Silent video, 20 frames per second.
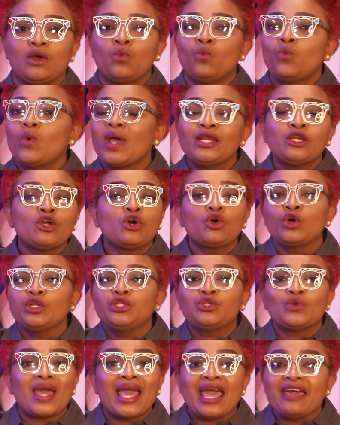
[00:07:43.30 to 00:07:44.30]
We're not
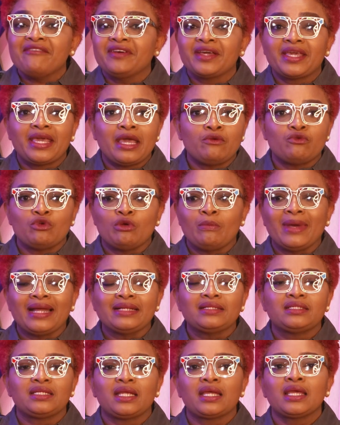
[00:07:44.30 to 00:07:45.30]
going to ever get
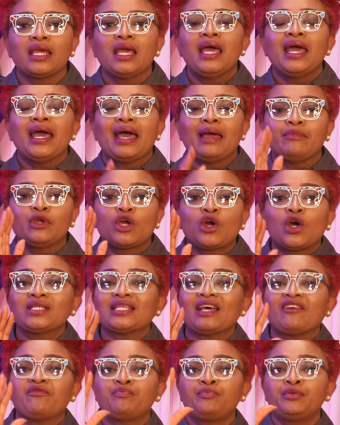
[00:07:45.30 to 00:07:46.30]
romantic. And
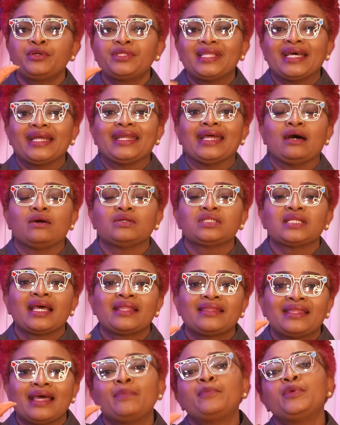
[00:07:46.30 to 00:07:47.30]
because I've put that out,
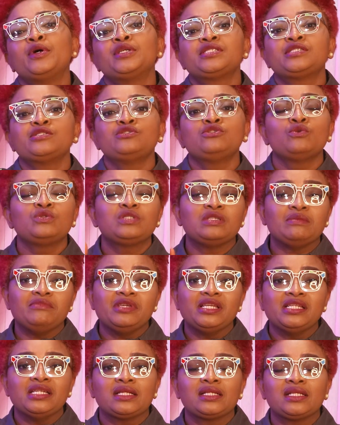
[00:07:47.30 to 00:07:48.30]
that person knows
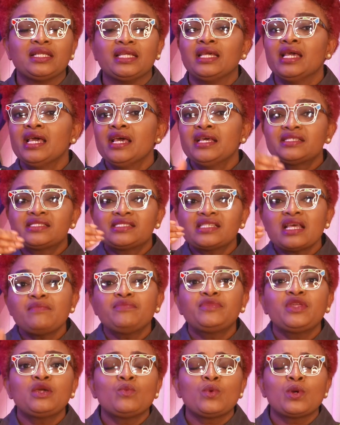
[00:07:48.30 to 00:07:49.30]
immediately.
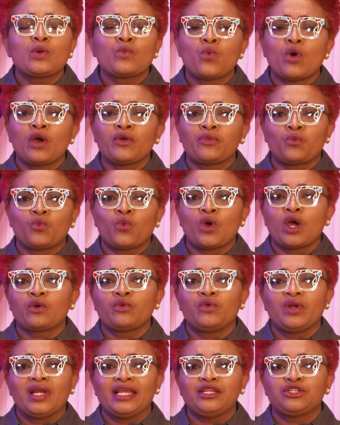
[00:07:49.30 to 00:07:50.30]
Same thing with work
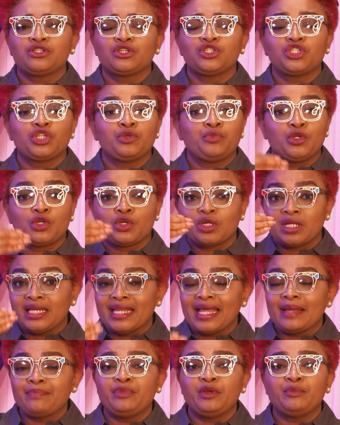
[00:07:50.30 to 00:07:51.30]
relationships. You
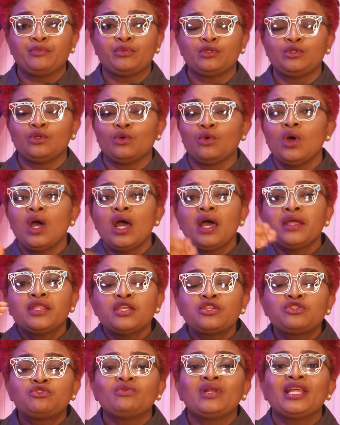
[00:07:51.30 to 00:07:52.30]
can let people know
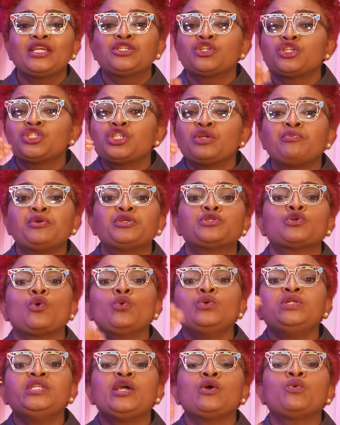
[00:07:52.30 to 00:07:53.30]
this relationship is
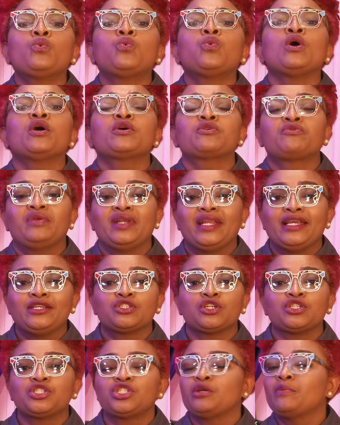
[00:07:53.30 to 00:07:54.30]
only a work
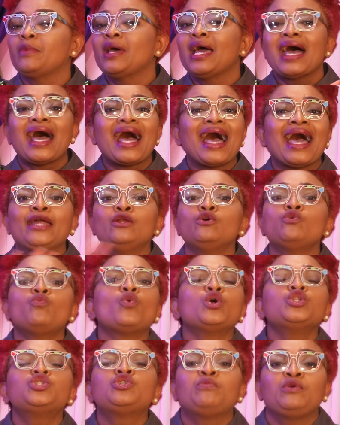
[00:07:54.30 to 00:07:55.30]
relationship. I
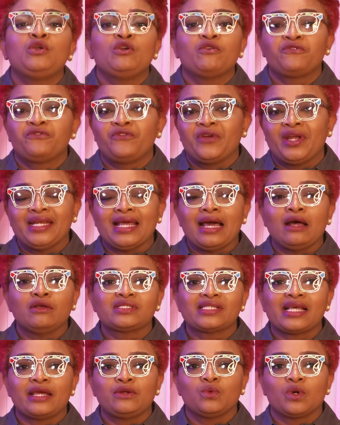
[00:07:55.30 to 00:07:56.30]
don't want to be your friend
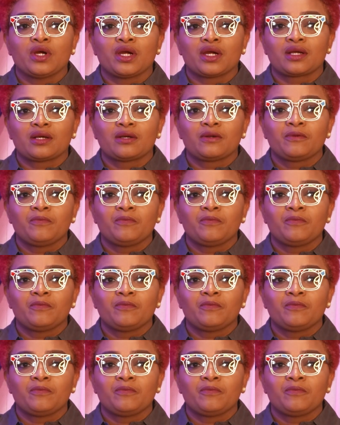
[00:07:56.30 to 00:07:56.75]
outside work.